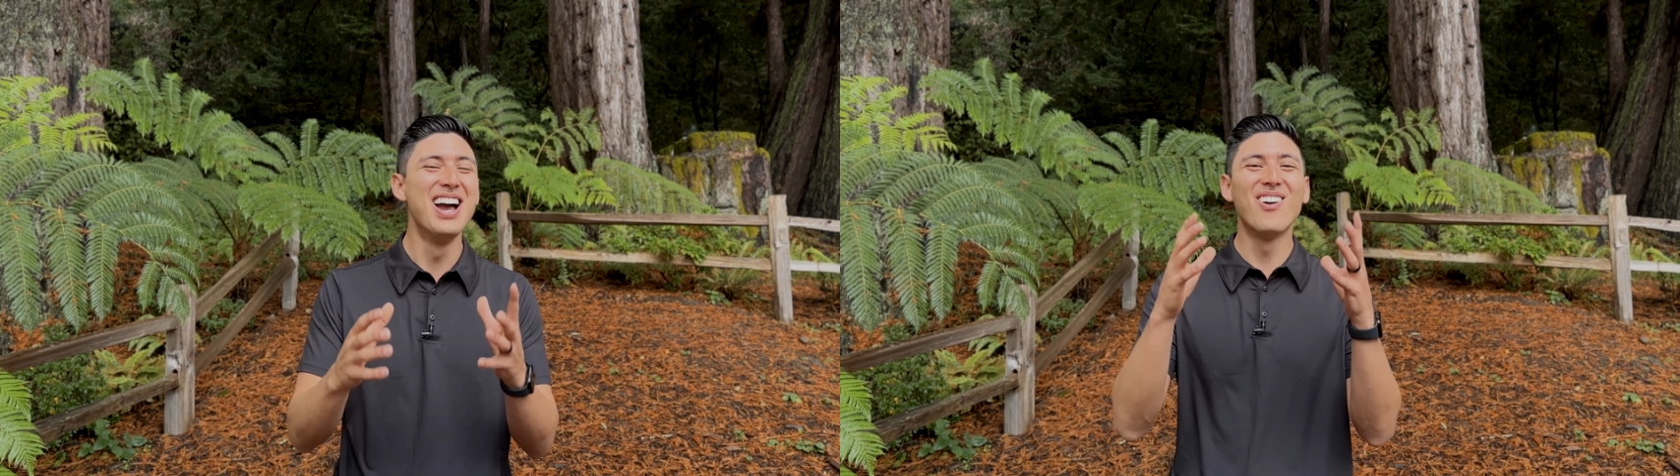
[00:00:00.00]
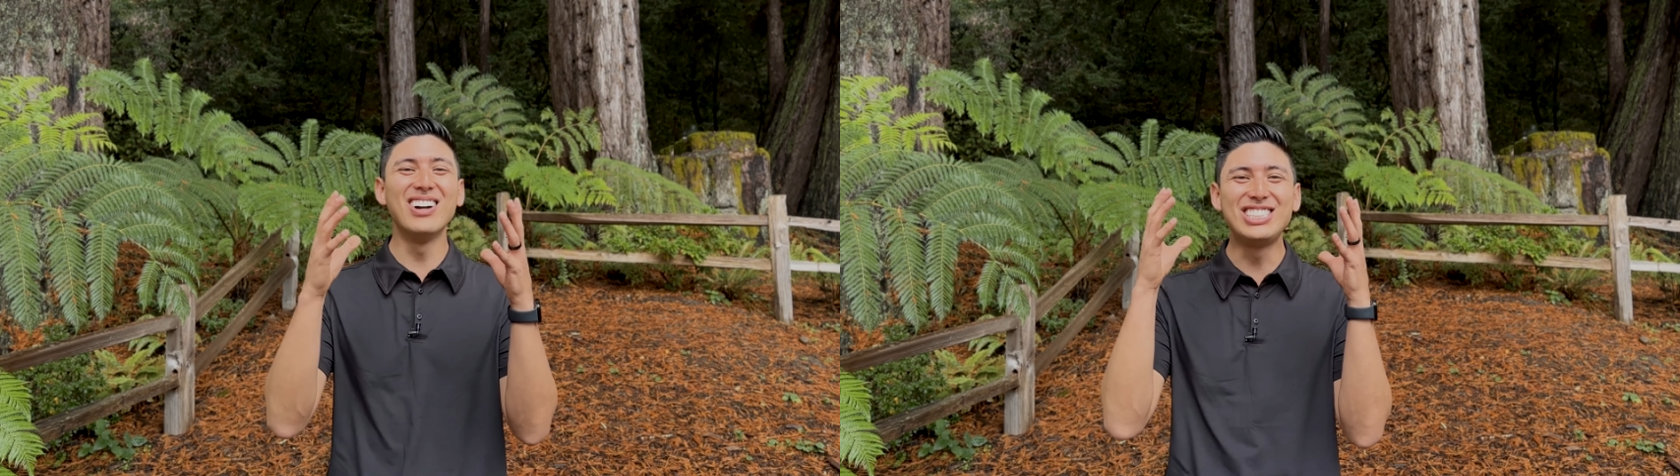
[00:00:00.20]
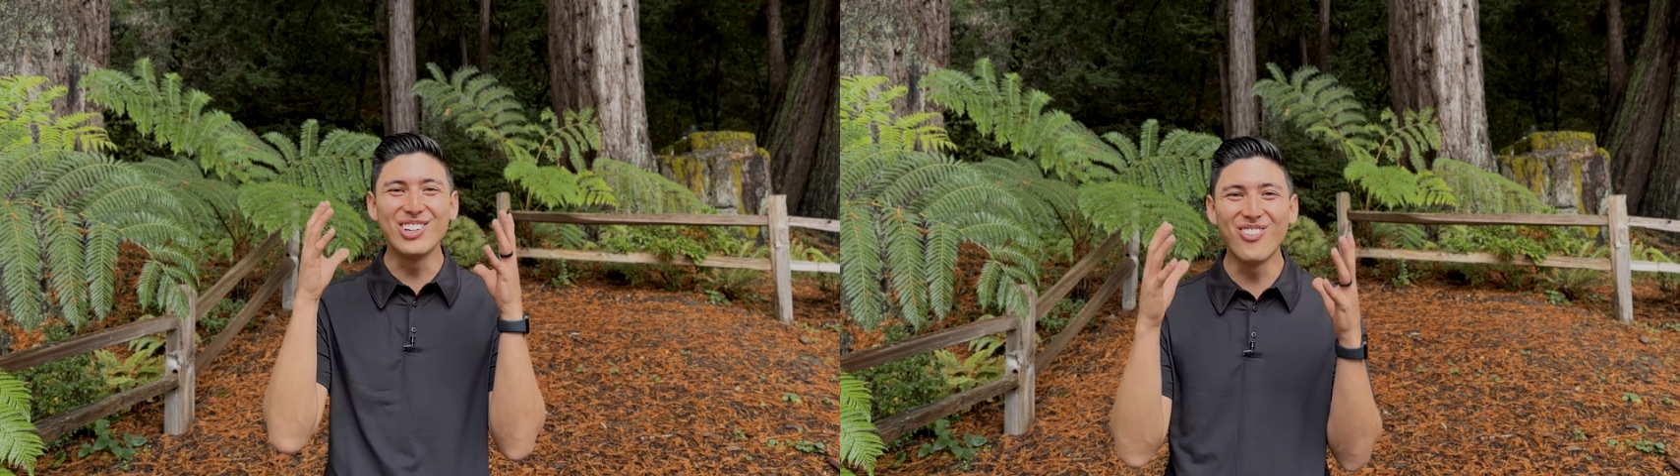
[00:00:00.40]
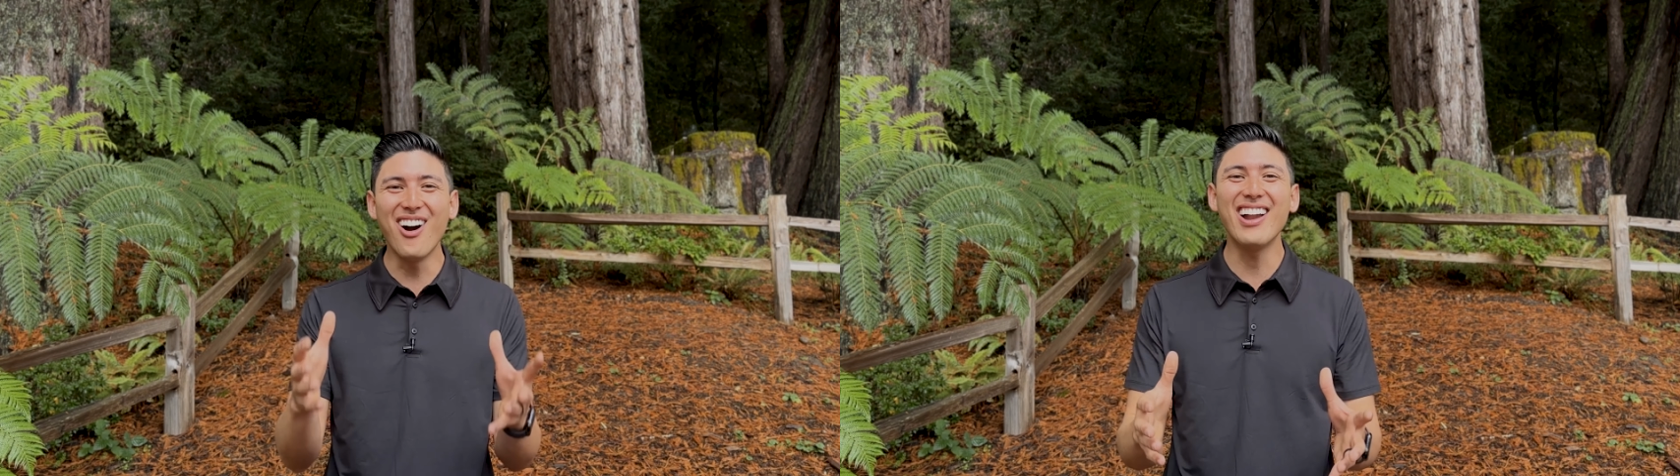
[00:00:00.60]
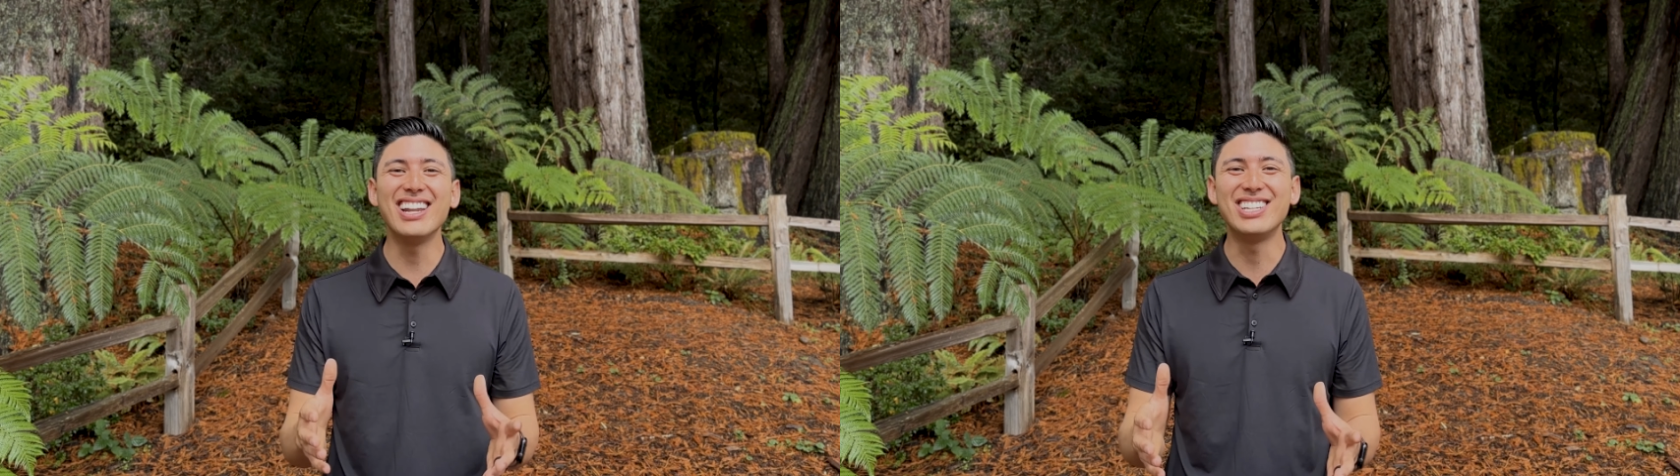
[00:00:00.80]
What you
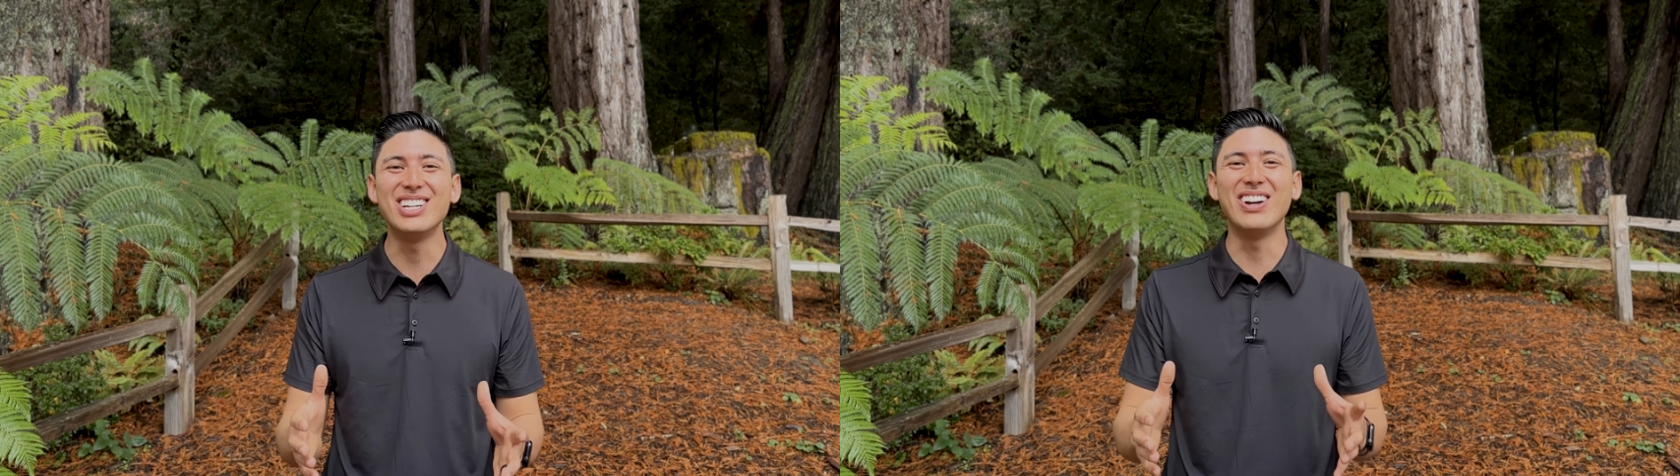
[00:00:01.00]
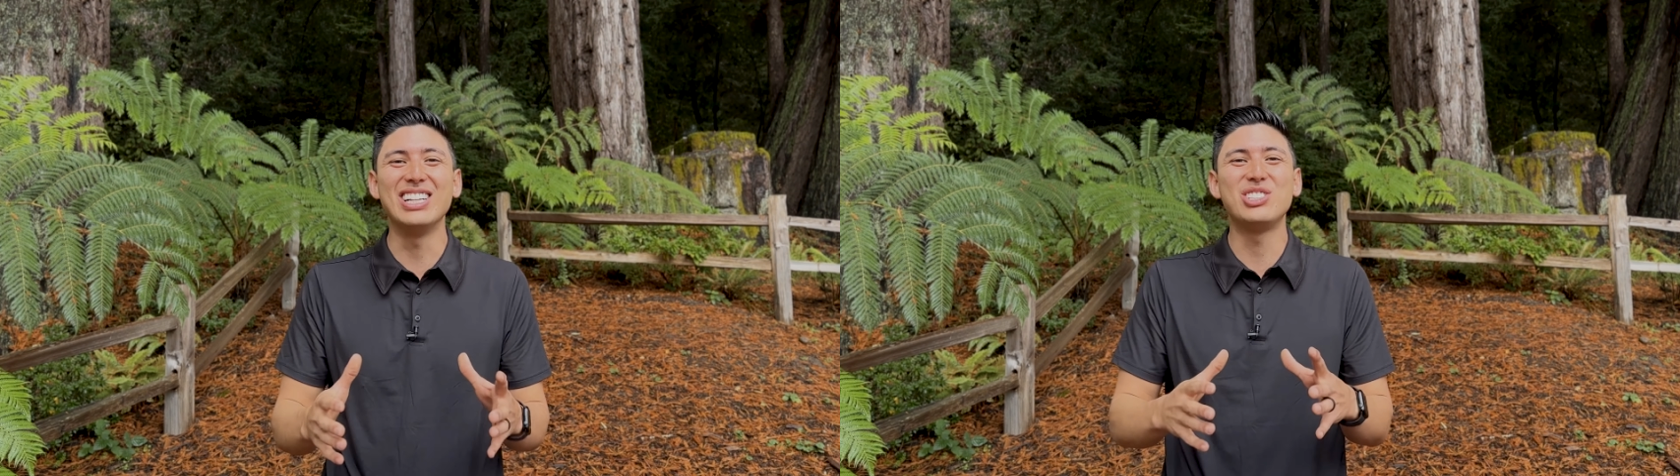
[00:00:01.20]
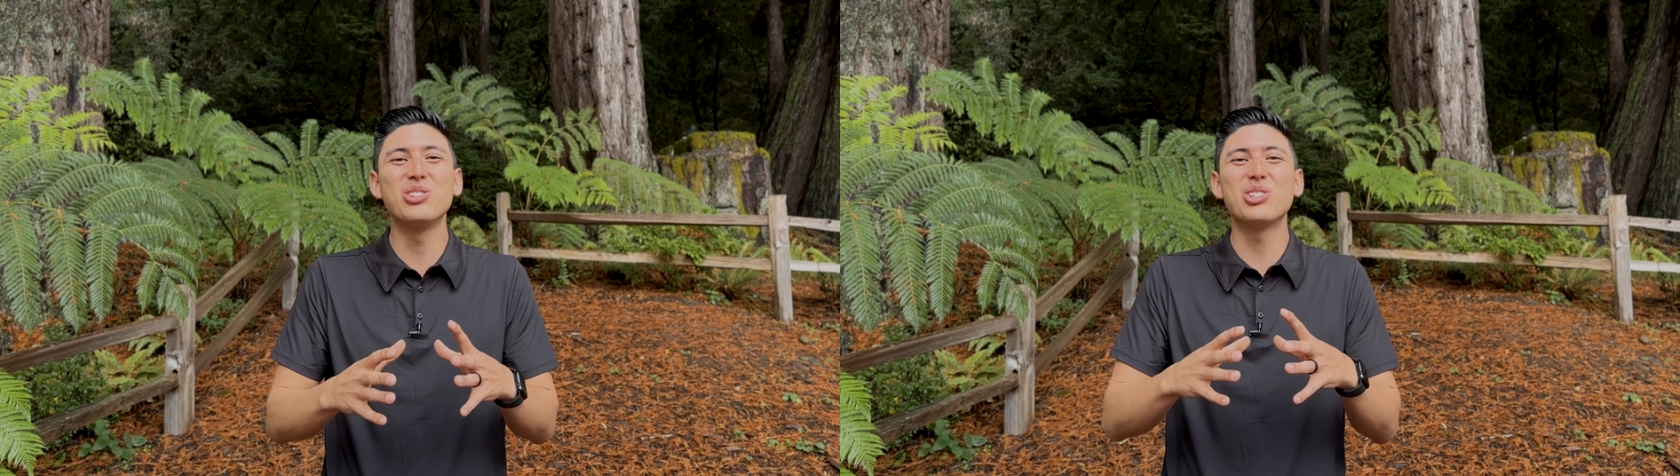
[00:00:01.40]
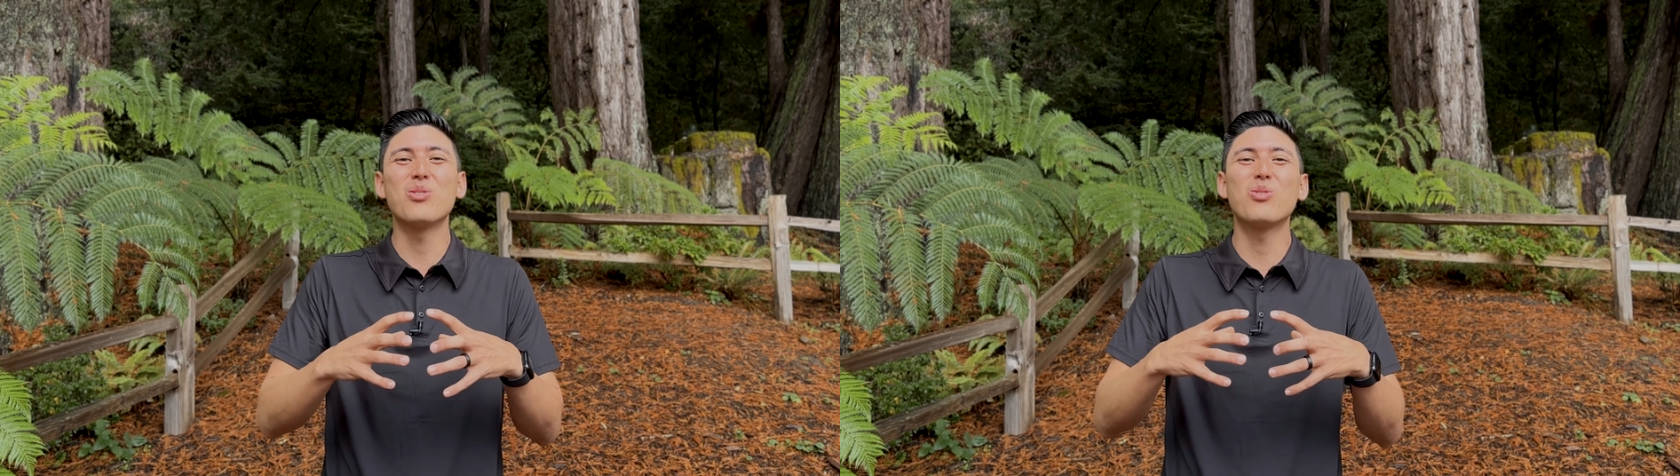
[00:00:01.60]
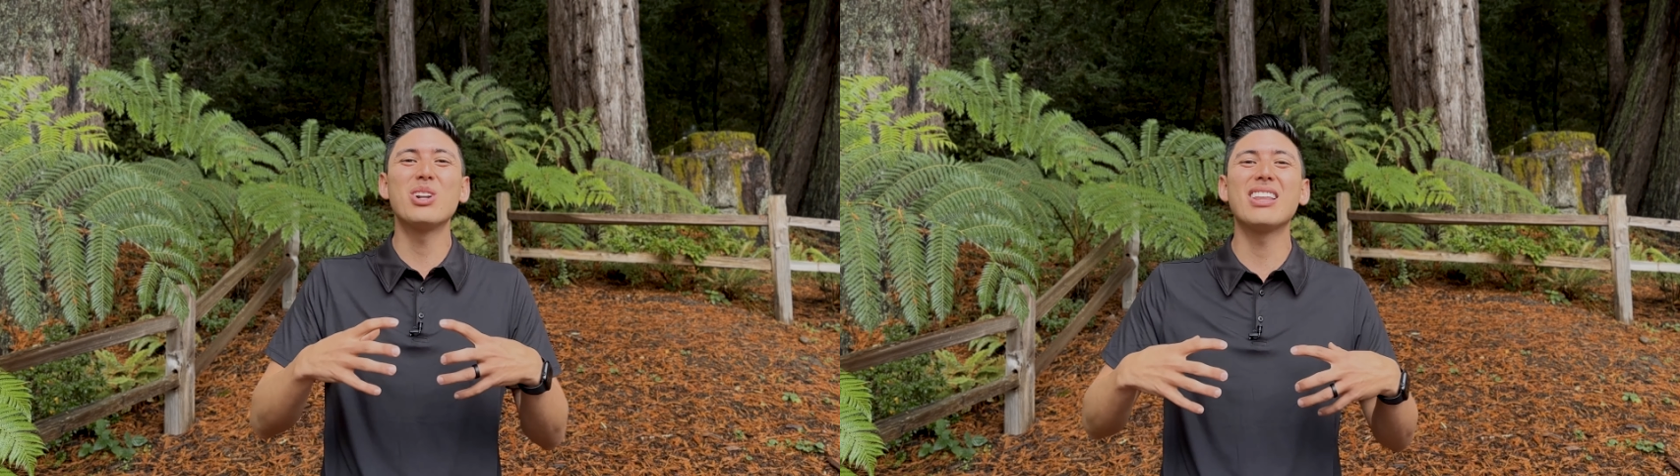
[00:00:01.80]
want to do is use it
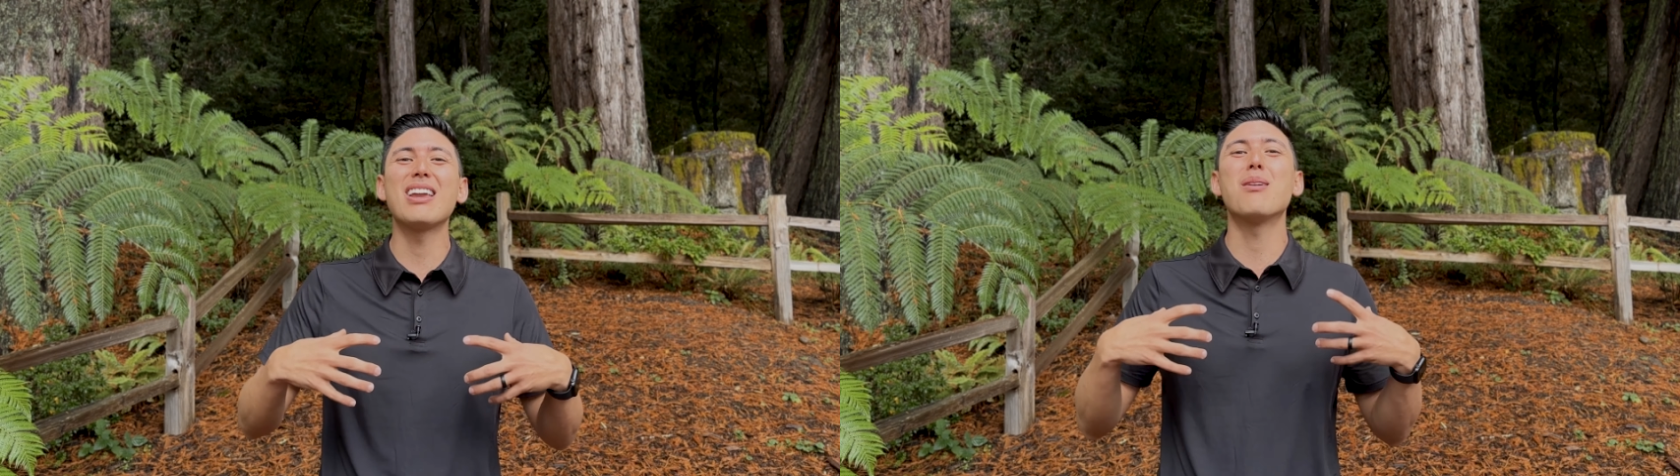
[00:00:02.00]
really